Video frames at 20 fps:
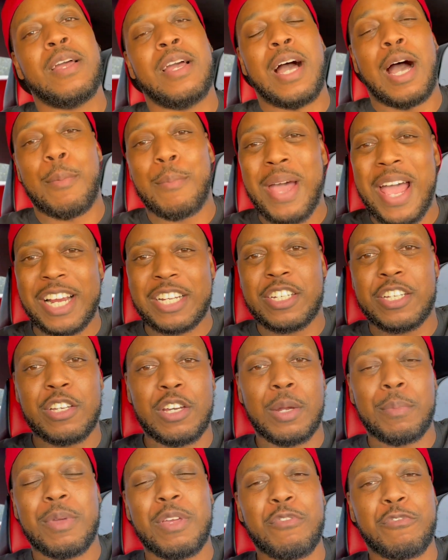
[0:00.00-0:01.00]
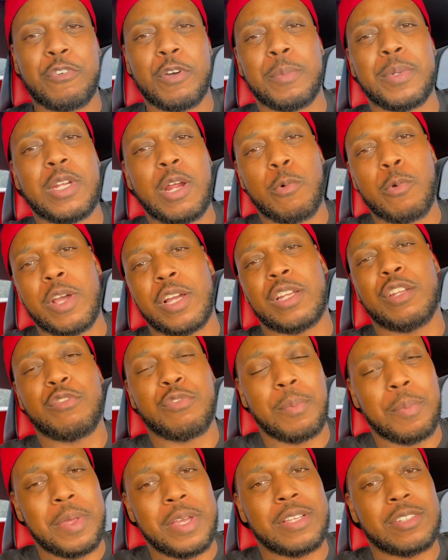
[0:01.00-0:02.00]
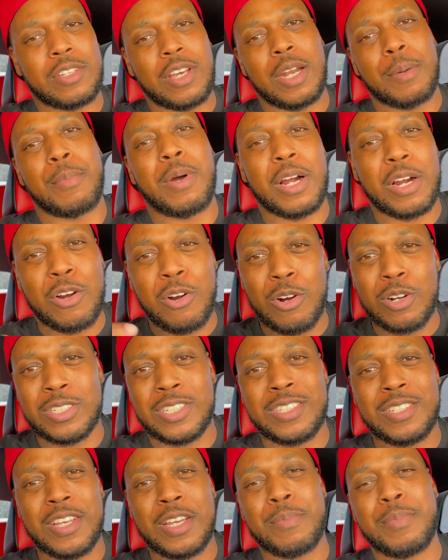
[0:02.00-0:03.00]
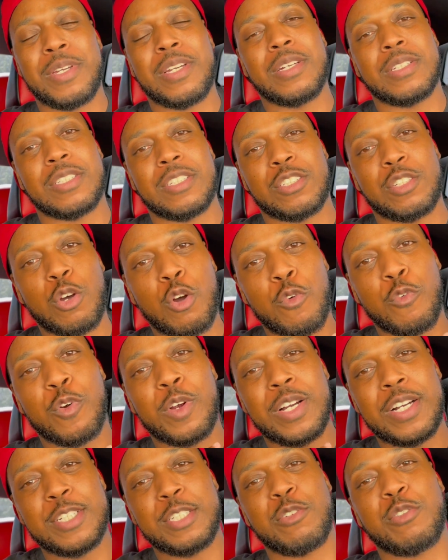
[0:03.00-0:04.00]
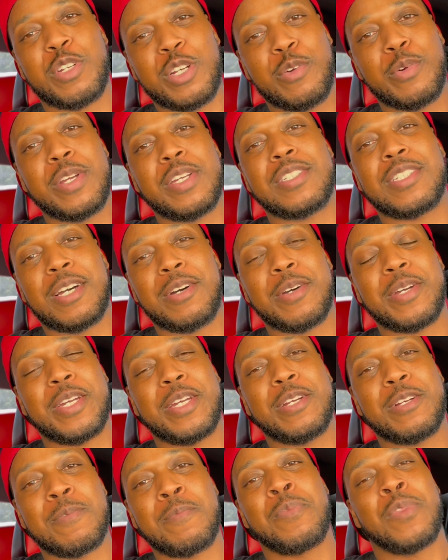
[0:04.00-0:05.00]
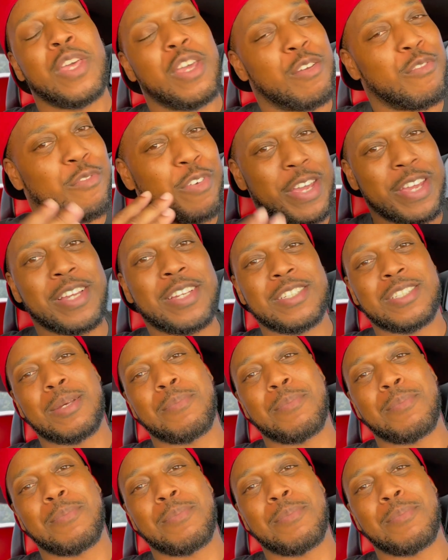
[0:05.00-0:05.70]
I'm actually going to be filming directly from the inside of my car today because it's over 100 degrees out here in Vegas.